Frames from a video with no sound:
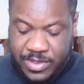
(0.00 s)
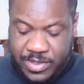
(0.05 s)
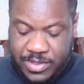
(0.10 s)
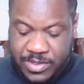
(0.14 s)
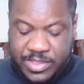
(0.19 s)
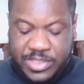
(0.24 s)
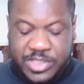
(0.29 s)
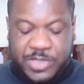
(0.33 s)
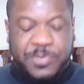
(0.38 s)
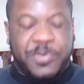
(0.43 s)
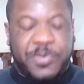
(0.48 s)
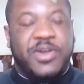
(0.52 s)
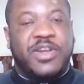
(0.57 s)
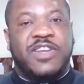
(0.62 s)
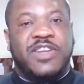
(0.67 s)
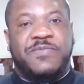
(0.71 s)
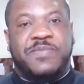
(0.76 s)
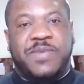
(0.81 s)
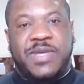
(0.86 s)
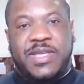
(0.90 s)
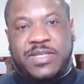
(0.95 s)
the spirit
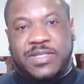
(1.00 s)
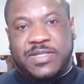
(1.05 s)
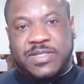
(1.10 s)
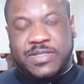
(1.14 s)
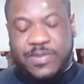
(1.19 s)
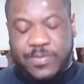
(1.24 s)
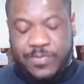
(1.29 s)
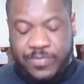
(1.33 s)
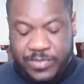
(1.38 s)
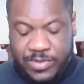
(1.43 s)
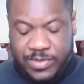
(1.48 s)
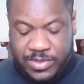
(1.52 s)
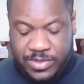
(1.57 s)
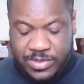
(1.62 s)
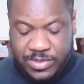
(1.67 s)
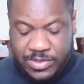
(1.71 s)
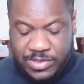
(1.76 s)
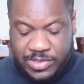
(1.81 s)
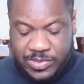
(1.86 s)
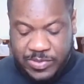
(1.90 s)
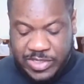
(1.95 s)
of peace
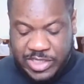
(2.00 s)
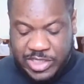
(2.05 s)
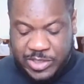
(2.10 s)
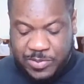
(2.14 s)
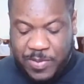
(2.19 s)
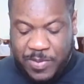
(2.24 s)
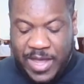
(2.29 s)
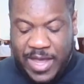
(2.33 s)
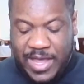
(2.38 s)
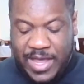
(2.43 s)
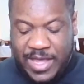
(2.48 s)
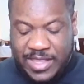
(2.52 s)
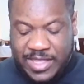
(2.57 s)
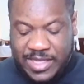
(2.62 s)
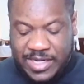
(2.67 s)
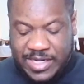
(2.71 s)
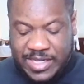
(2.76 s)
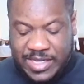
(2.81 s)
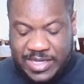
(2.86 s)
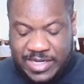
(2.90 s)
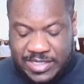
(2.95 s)
to inspire the
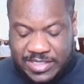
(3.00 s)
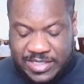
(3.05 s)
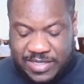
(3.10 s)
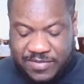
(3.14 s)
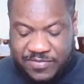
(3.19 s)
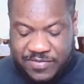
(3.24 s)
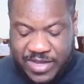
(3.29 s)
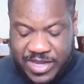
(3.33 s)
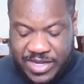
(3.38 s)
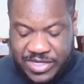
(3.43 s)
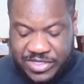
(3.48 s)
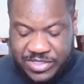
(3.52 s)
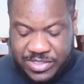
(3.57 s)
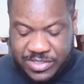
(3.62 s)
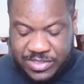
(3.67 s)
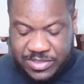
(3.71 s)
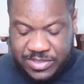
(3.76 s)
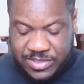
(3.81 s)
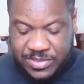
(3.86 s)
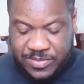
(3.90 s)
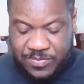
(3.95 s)
leaders of
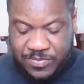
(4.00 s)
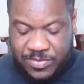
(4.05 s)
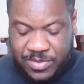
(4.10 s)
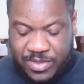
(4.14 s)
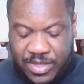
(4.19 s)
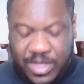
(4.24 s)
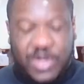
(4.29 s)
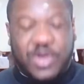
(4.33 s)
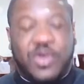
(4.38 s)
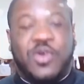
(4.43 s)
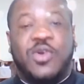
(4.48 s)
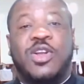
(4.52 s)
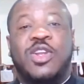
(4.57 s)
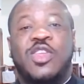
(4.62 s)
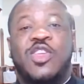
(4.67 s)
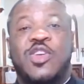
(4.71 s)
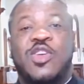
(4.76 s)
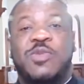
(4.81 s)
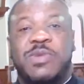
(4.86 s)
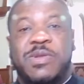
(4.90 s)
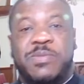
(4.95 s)
nations and all
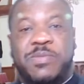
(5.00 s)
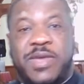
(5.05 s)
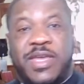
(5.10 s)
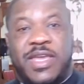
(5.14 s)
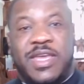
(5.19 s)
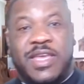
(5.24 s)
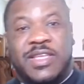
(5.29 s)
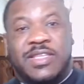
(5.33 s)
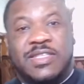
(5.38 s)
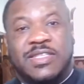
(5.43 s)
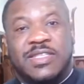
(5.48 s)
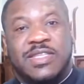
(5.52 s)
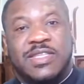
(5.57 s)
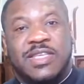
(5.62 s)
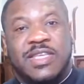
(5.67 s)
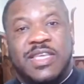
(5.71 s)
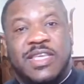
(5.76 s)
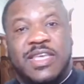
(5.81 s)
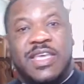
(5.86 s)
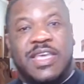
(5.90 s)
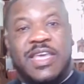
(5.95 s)
human beings.
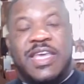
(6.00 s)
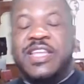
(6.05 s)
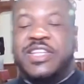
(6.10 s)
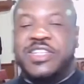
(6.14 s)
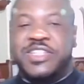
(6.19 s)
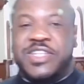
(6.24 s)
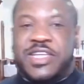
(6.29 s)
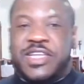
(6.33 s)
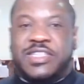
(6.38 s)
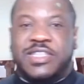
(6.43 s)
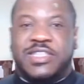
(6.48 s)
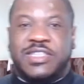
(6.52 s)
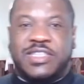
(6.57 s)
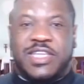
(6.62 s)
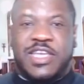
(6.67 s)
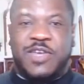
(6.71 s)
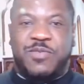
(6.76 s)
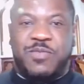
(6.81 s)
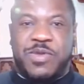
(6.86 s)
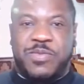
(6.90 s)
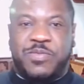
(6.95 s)
In Jesus'
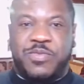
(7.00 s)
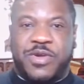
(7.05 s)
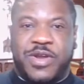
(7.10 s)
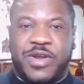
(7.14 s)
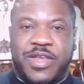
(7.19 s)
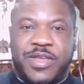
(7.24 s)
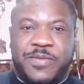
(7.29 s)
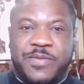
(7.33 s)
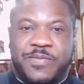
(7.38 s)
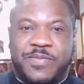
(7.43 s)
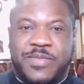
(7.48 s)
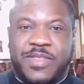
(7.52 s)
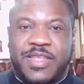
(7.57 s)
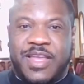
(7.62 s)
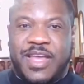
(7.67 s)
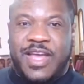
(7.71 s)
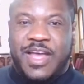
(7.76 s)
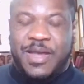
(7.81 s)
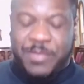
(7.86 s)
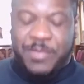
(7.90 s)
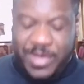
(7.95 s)
name we pray.
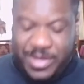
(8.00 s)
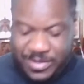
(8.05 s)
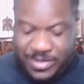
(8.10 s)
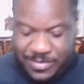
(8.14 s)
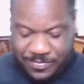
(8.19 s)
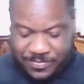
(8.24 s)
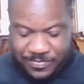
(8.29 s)
Amen.